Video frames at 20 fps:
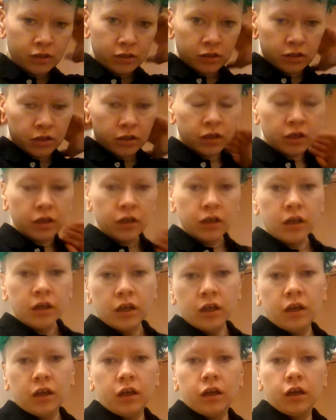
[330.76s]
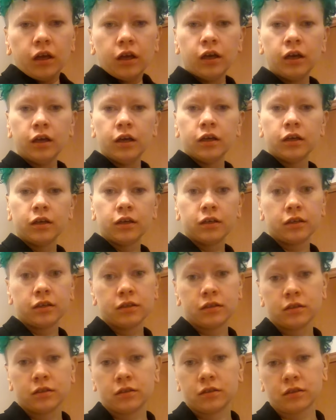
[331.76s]

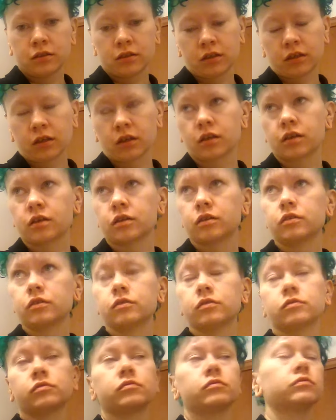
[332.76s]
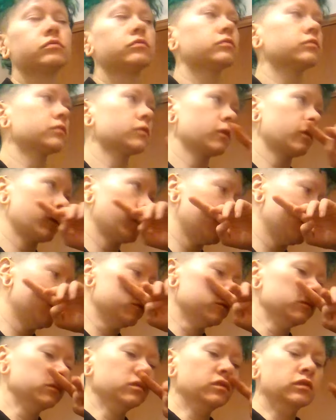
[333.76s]

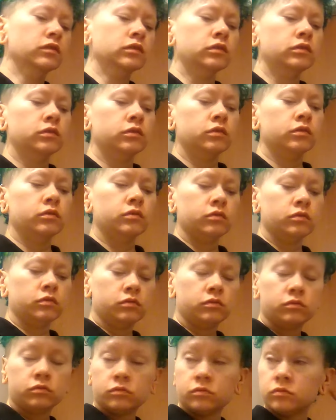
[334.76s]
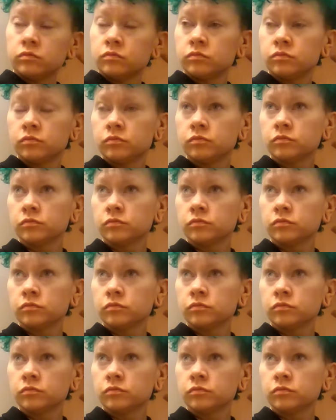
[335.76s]
(no one is talking)